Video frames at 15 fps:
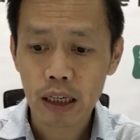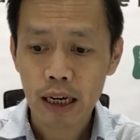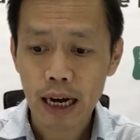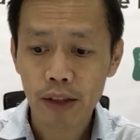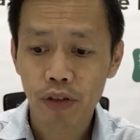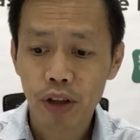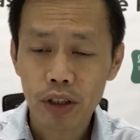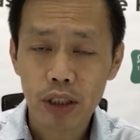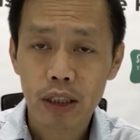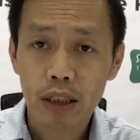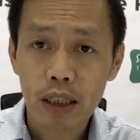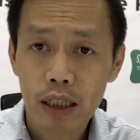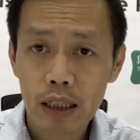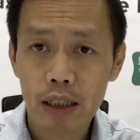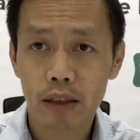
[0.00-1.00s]
And this in
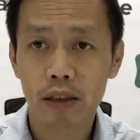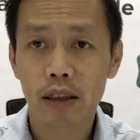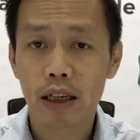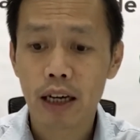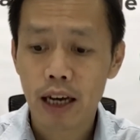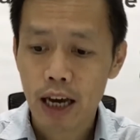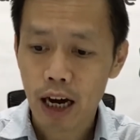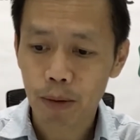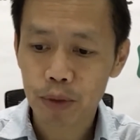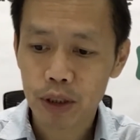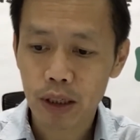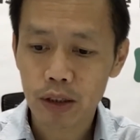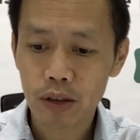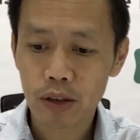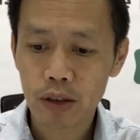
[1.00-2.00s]
turn helps
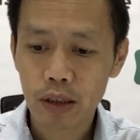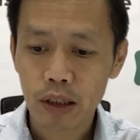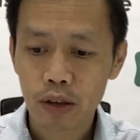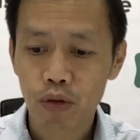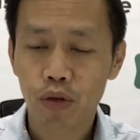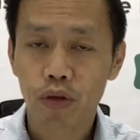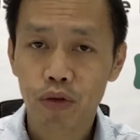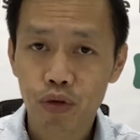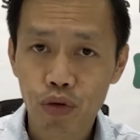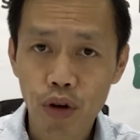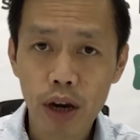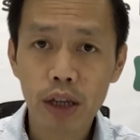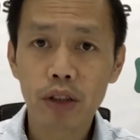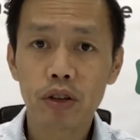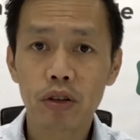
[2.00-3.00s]
us to
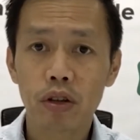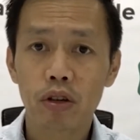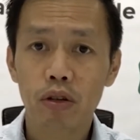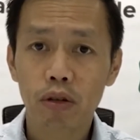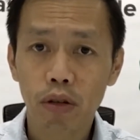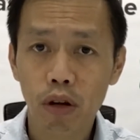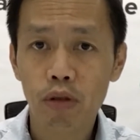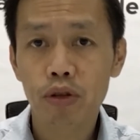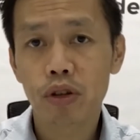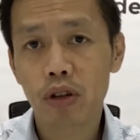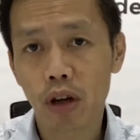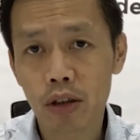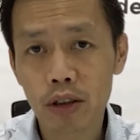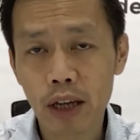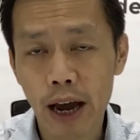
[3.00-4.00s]
trace close
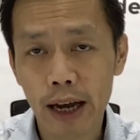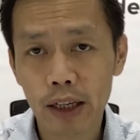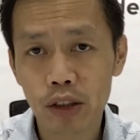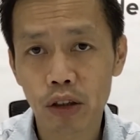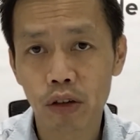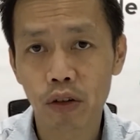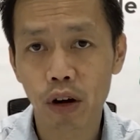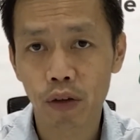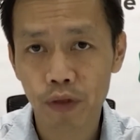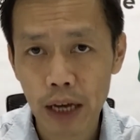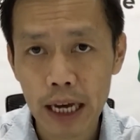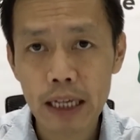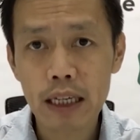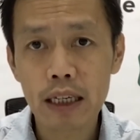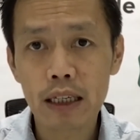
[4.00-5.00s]
contacts of
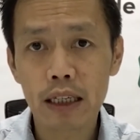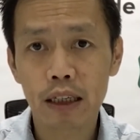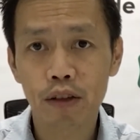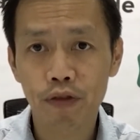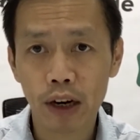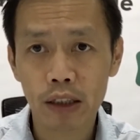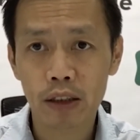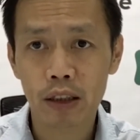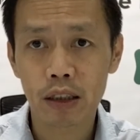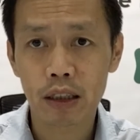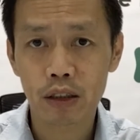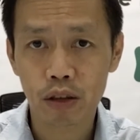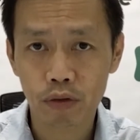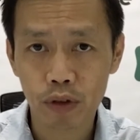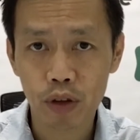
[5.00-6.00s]
any infected
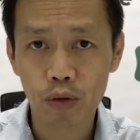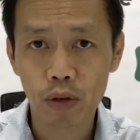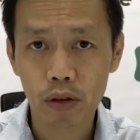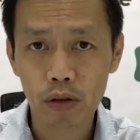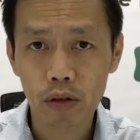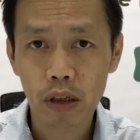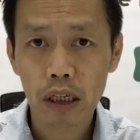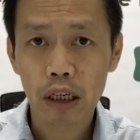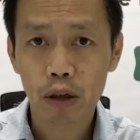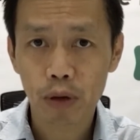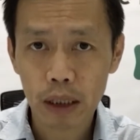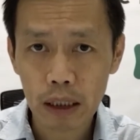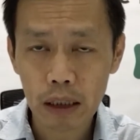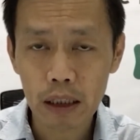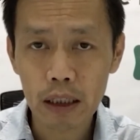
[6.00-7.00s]
individual
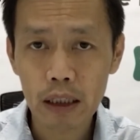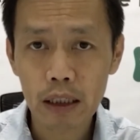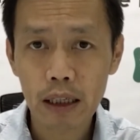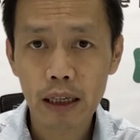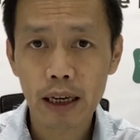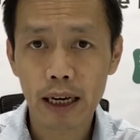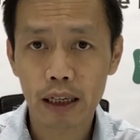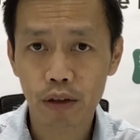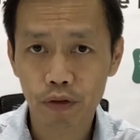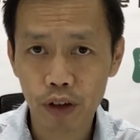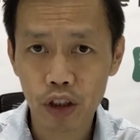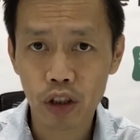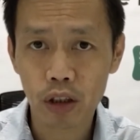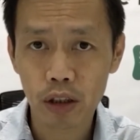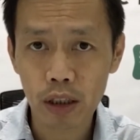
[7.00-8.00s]
quickly and
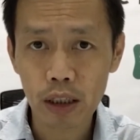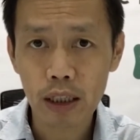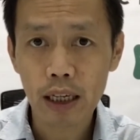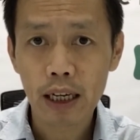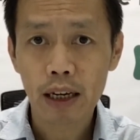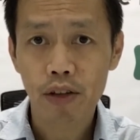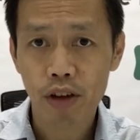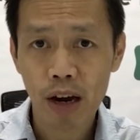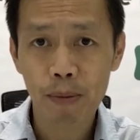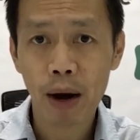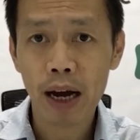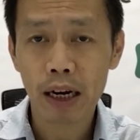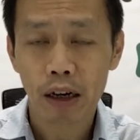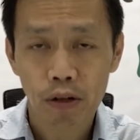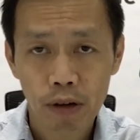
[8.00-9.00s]
efficiently, thereby
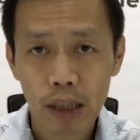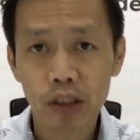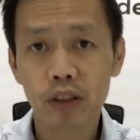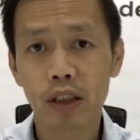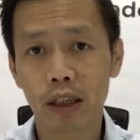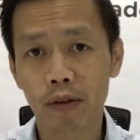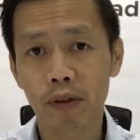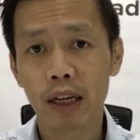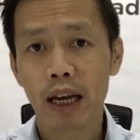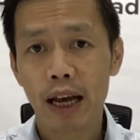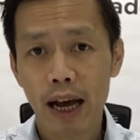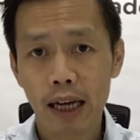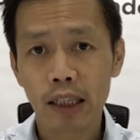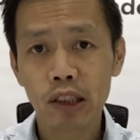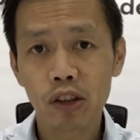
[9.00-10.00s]
arresting
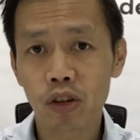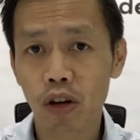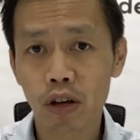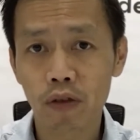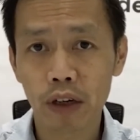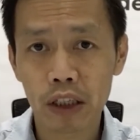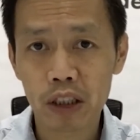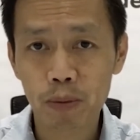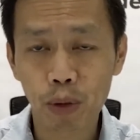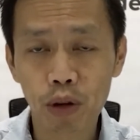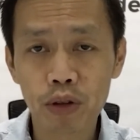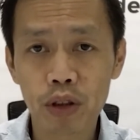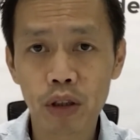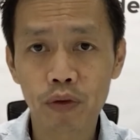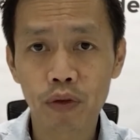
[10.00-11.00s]
any sort of
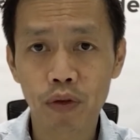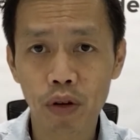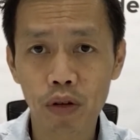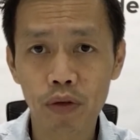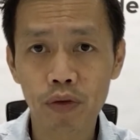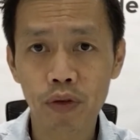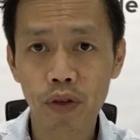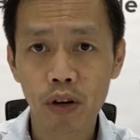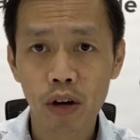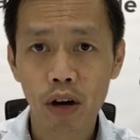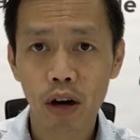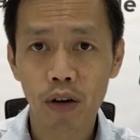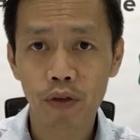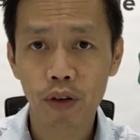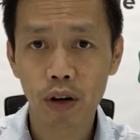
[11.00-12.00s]
explosive growth
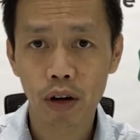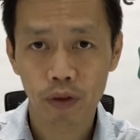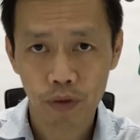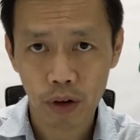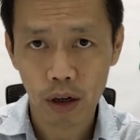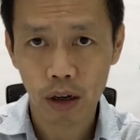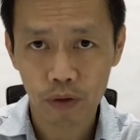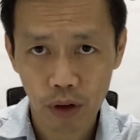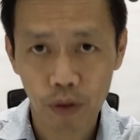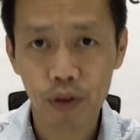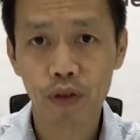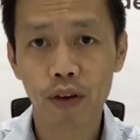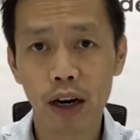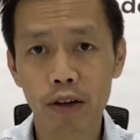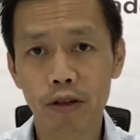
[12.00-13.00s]
of the
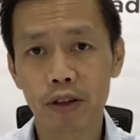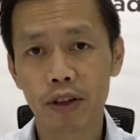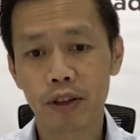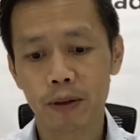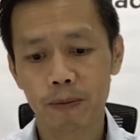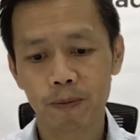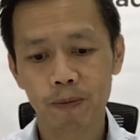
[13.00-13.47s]
virus.